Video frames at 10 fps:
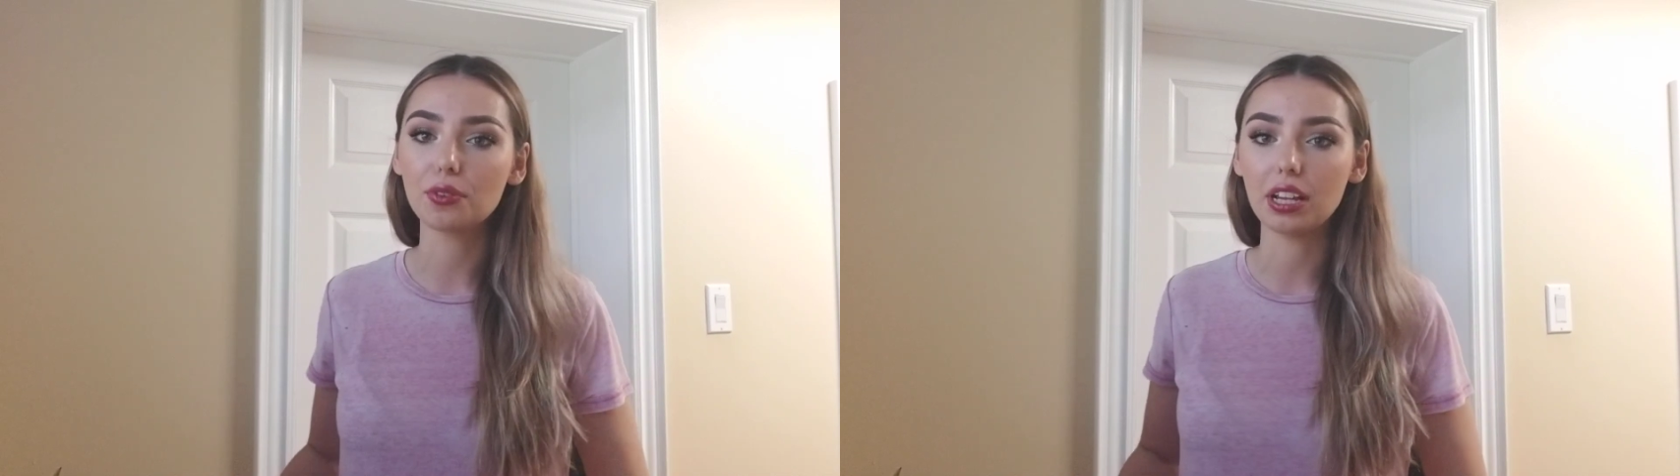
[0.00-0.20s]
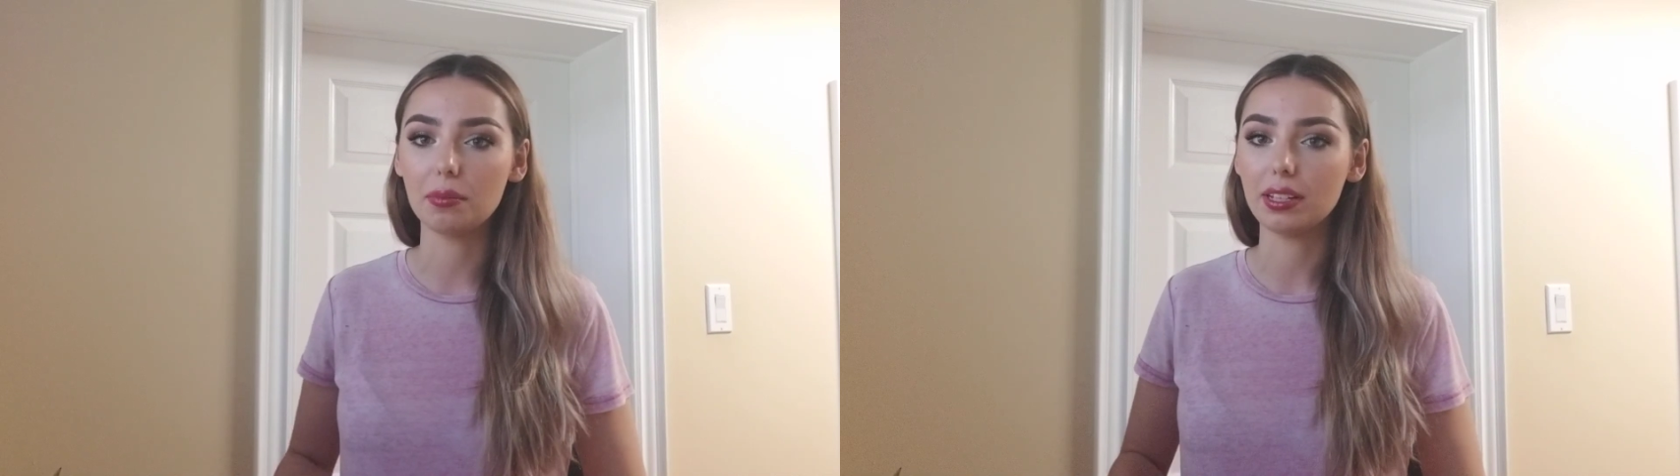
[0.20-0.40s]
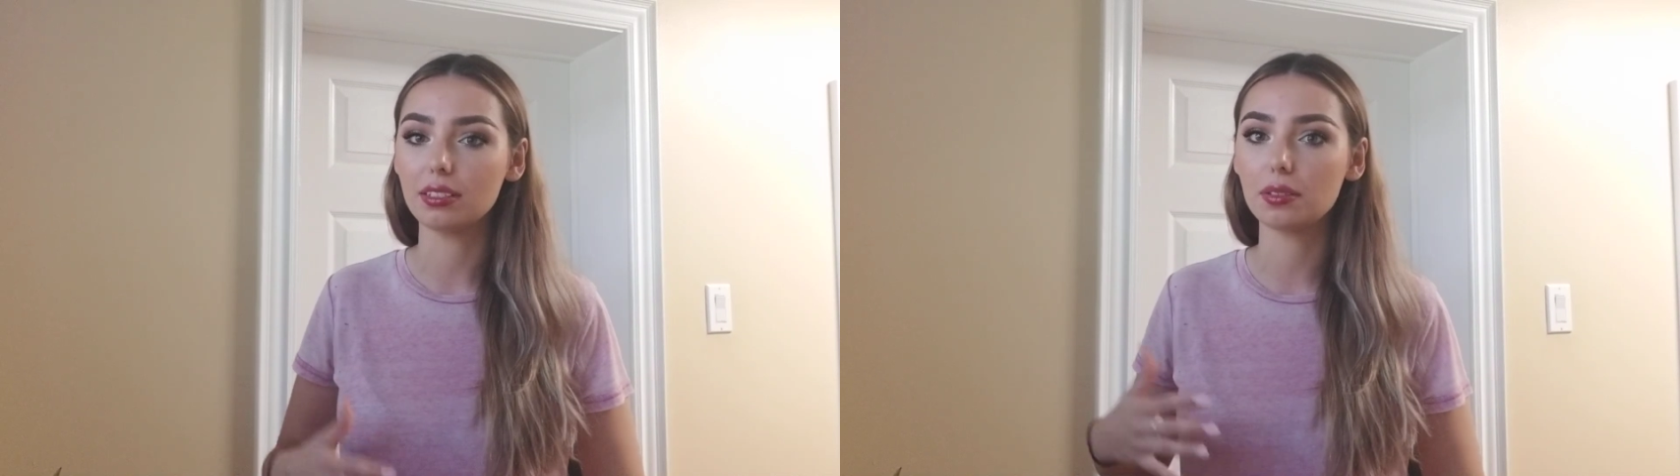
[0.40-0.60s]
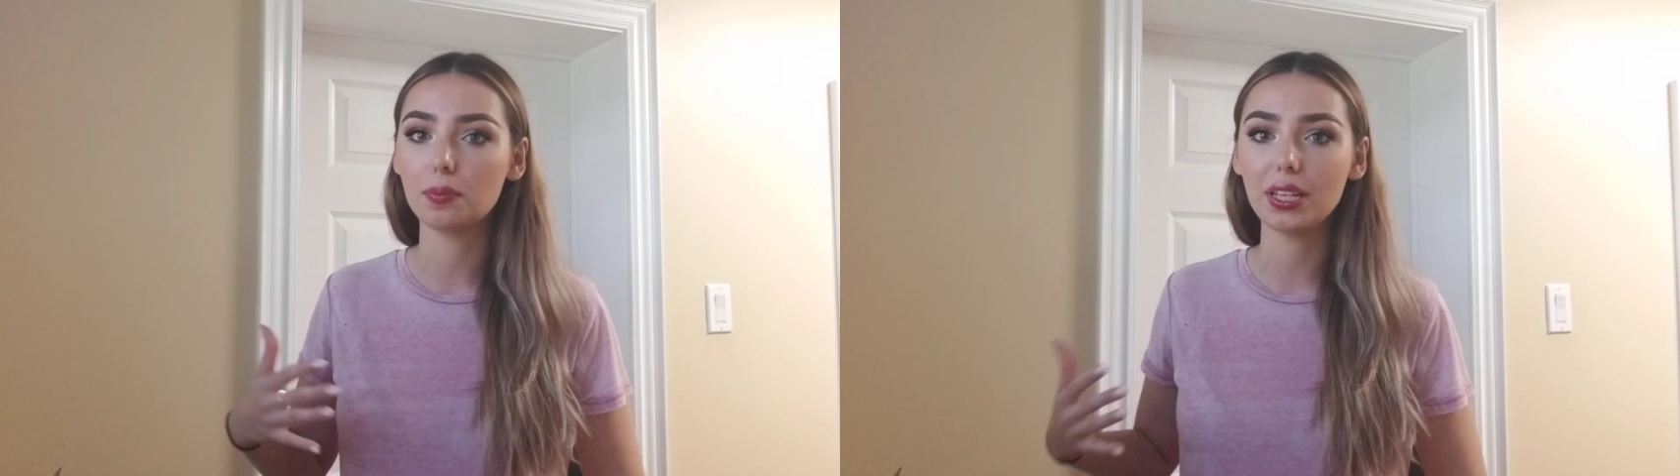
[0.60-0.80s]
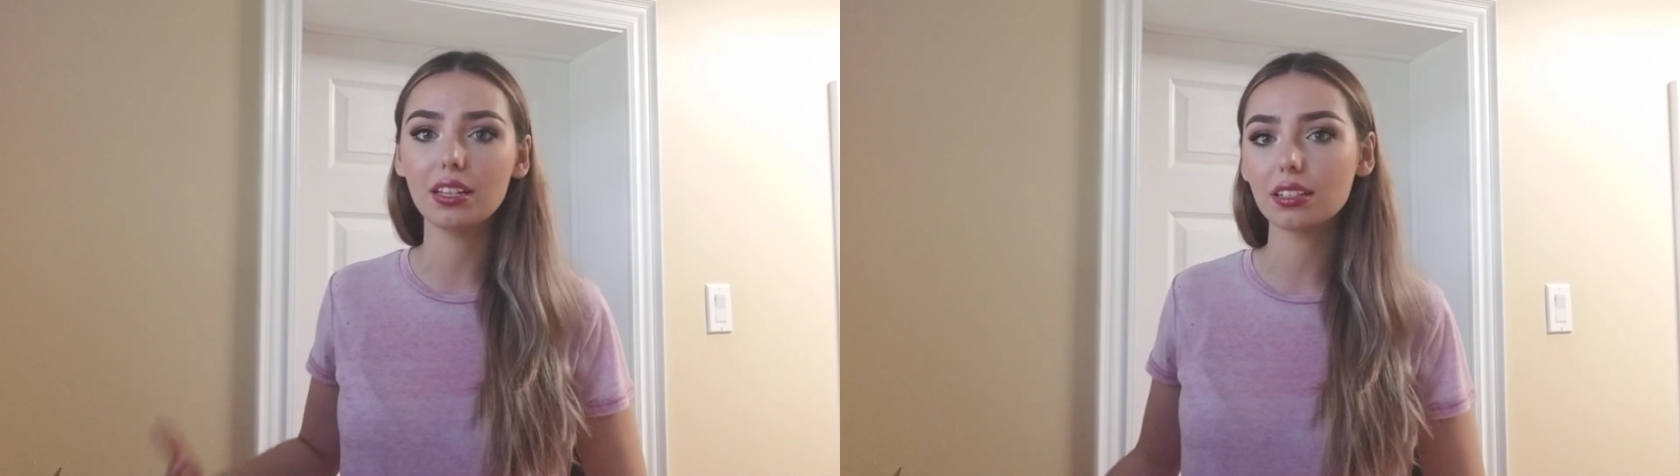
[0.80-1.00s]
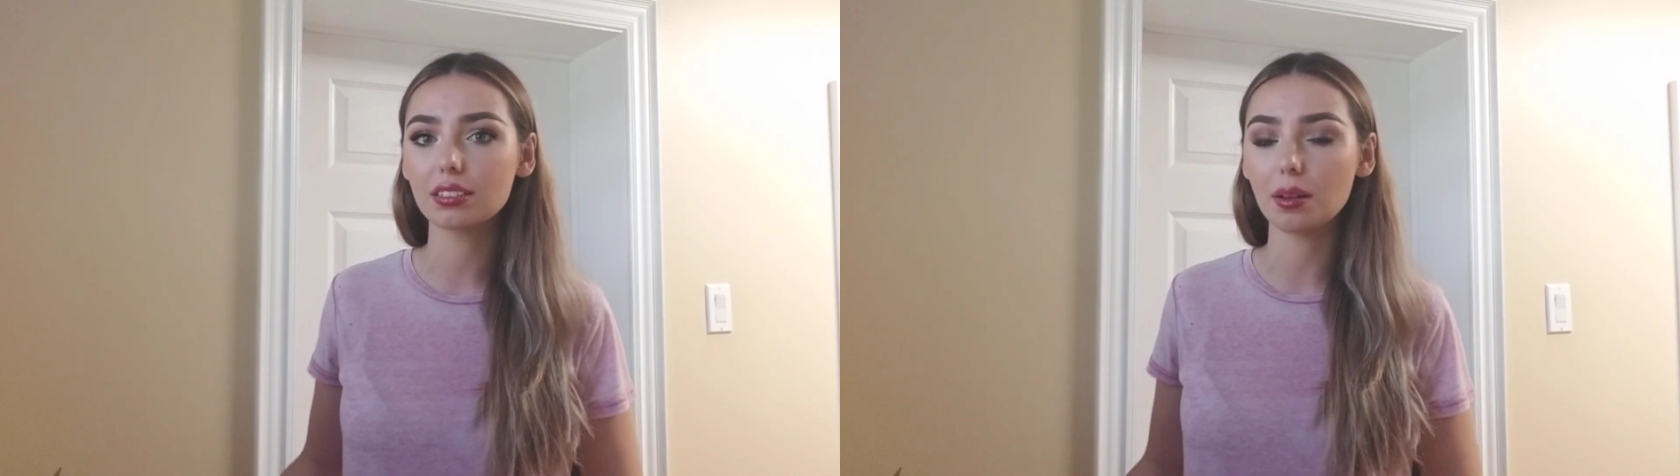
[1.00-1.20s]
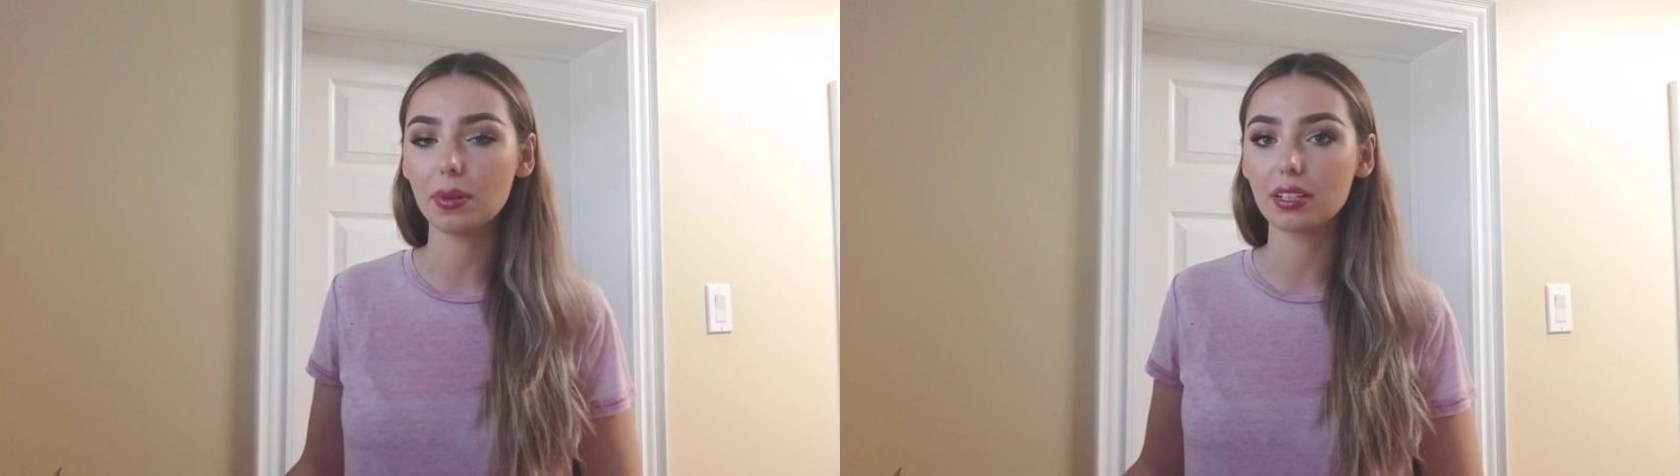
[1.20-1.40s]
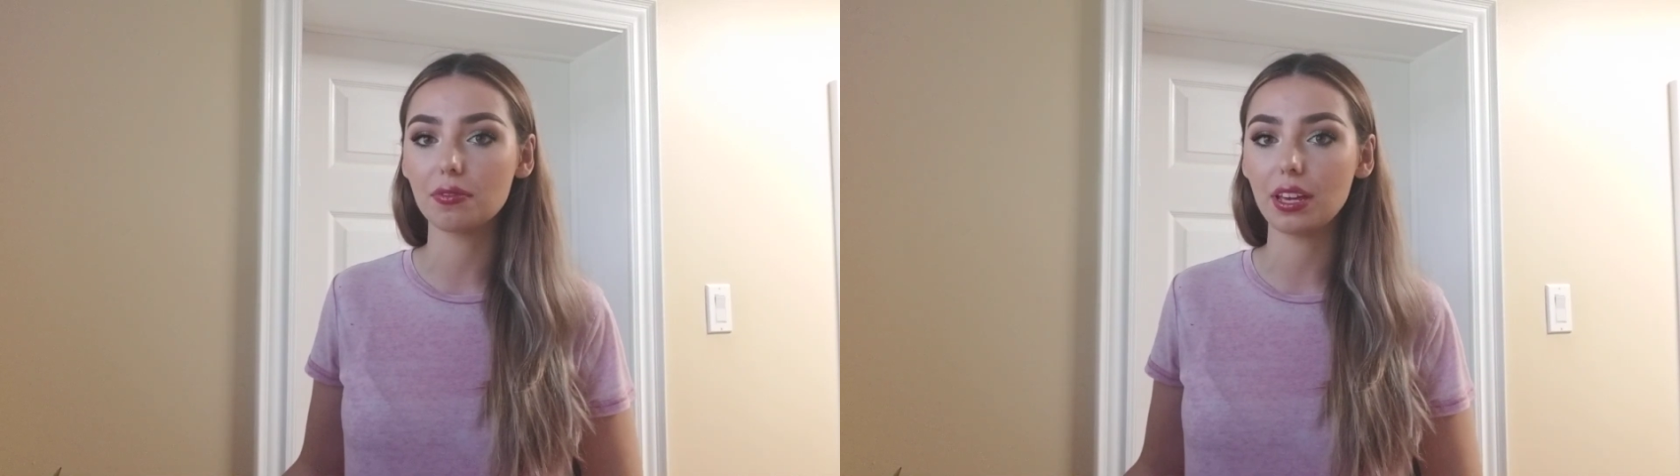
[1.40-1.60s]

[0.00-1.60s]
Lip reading: frame and being somebody